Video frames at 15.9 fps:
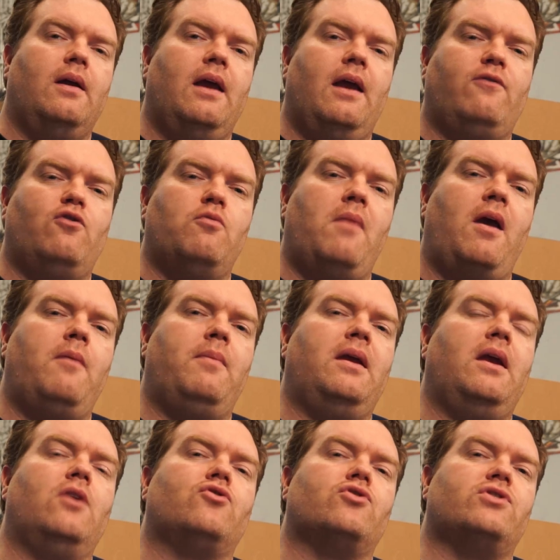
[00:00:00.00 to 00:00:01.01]
if you may be
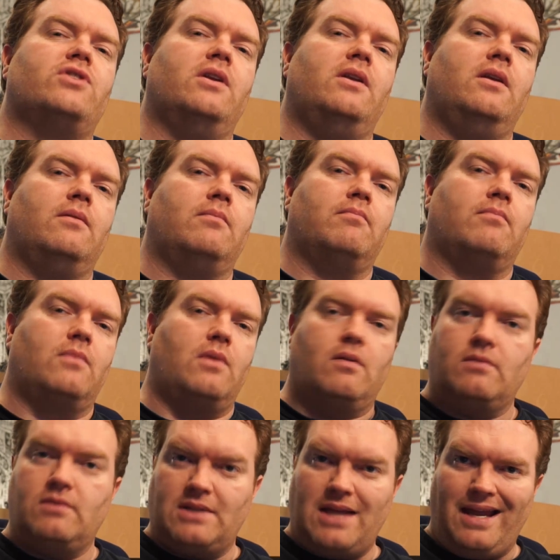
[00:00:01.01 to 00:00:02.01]
interested in
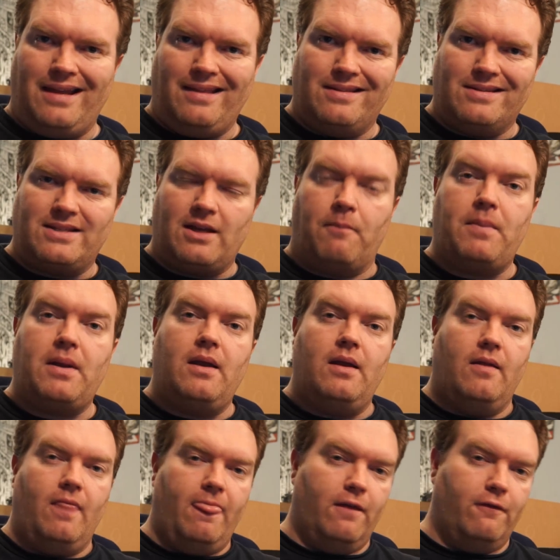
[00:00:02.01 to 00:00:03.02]
taking this up
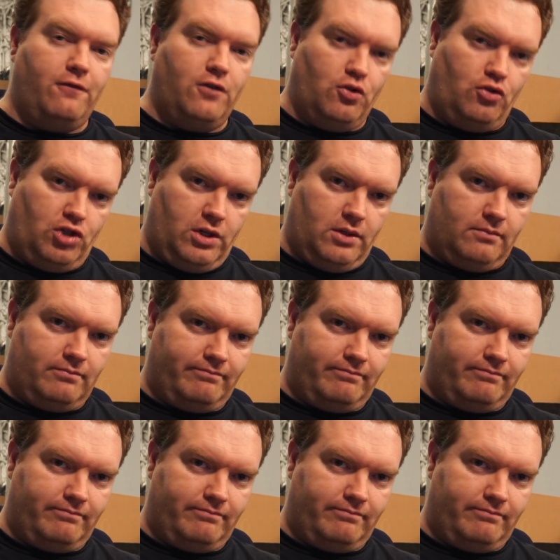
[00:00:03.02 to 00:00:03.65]
in the future.